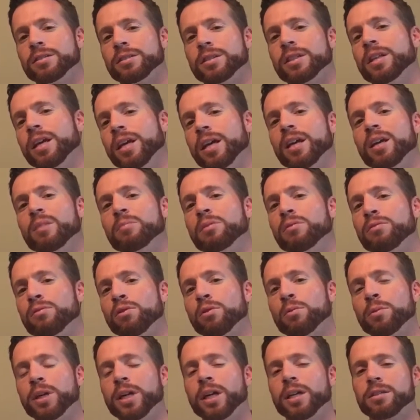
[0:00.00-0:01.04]
today,
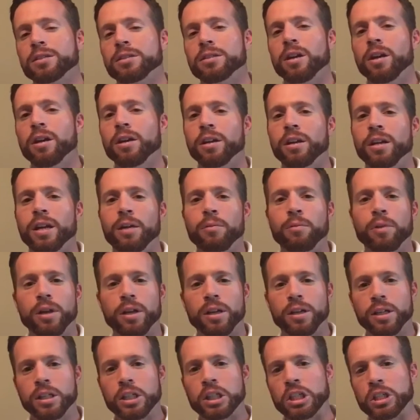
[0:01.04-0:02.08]
before we got started, I
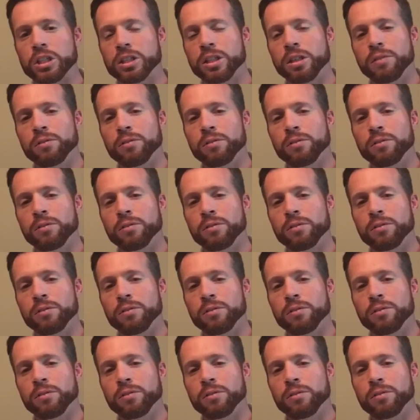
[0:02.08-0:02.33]
wanted to just